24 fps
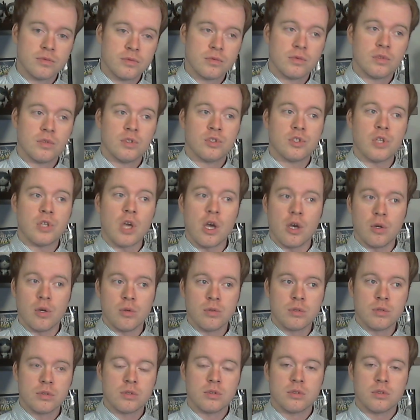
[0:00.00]
So
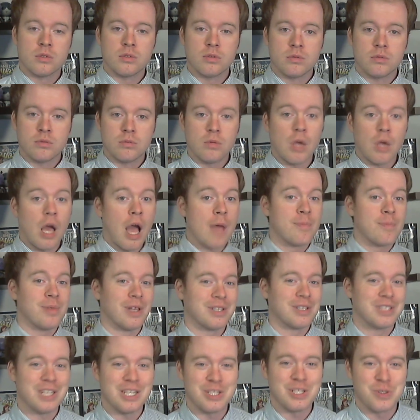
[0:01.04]
I plugged
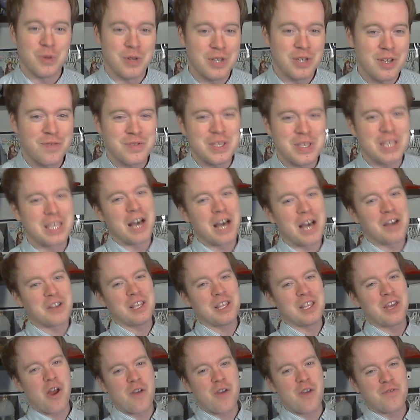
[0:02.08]
it into a nifty
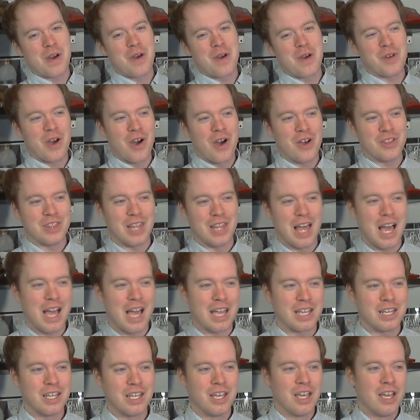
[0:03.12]
calculator I found
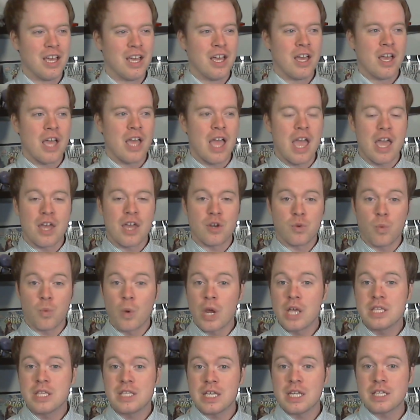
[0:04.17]
online, and what I
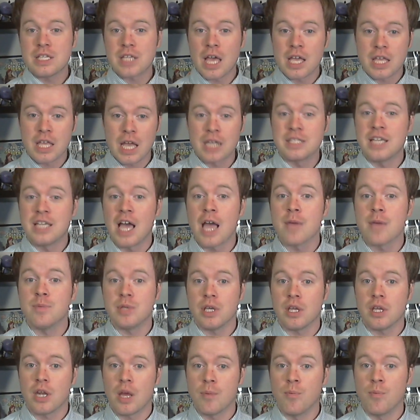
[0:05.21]
did is I timed
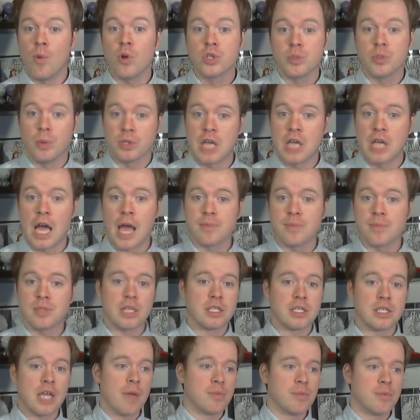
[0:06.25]
it multiple times. I
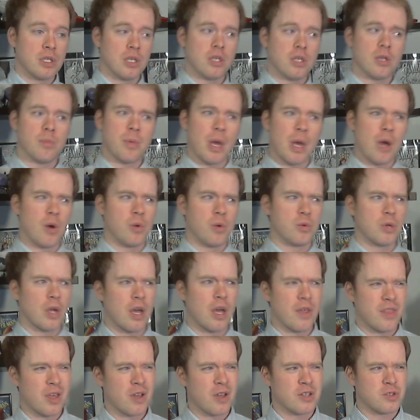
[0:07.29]
timed it about, I
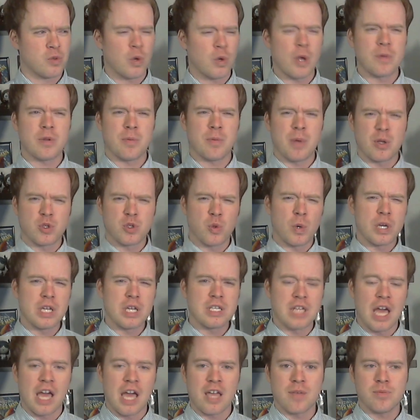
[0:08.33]
think I timed it about 20
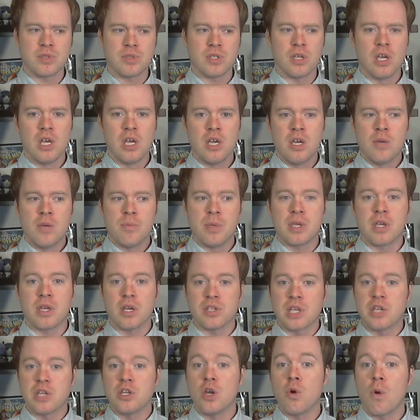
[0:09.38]
times because I
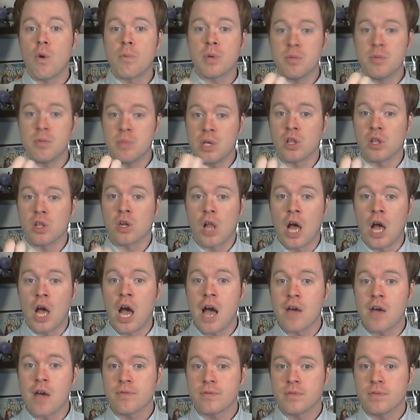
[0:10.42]
know I'm going to be a little
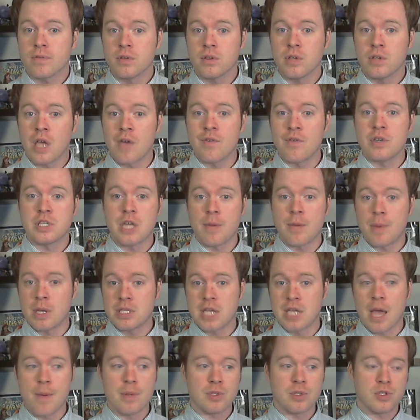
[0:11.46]
off every time I
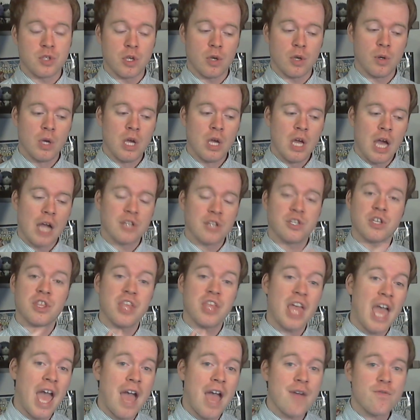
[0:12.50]
time it. So I took the
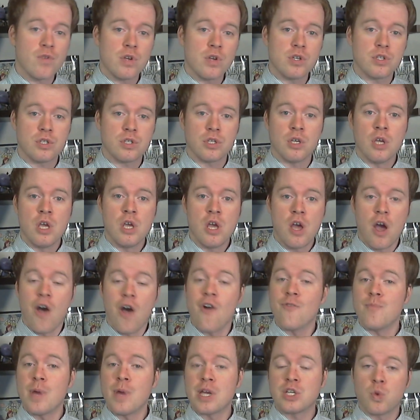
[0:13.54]
average of
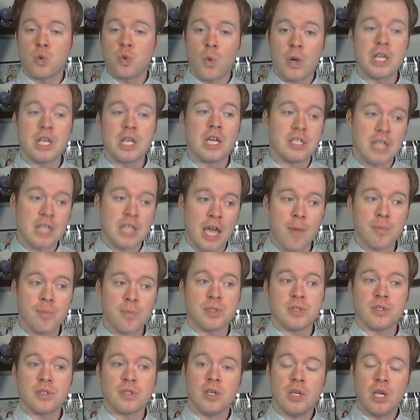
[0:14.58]
my 20
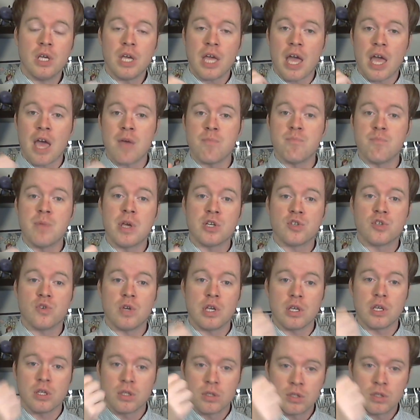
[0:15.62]
attempts at
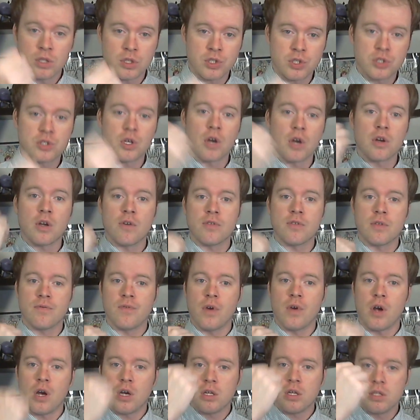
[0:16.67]
measuring the start of the
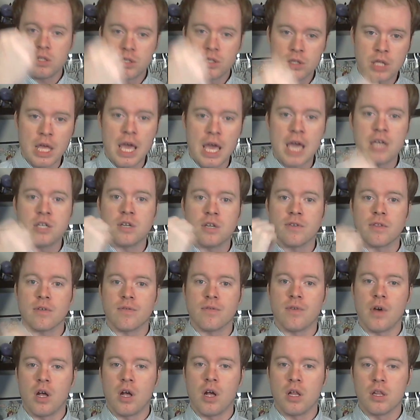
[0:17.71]
fall, the end of the
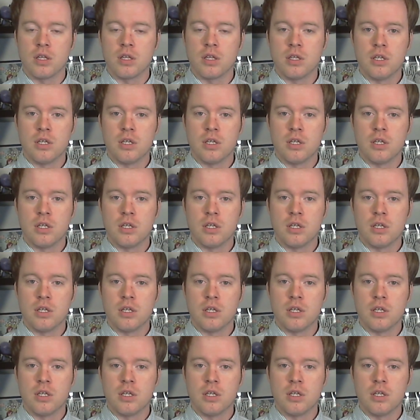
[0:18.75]
fall.